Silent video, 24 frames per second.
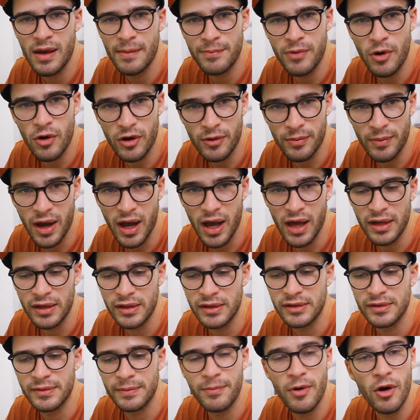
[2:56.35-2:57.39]

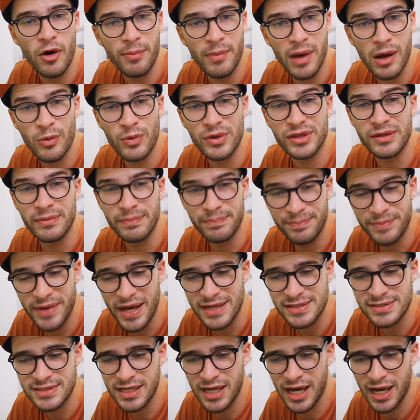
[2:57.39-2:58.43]
Pokemon, the Pokemon with the
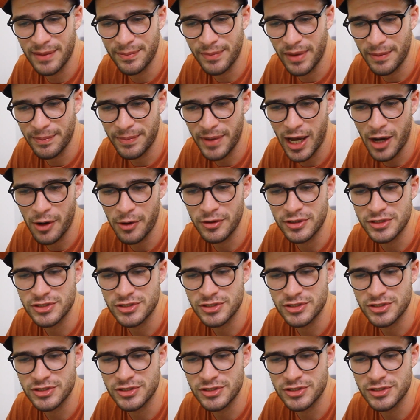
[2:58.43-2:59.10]
best combat power.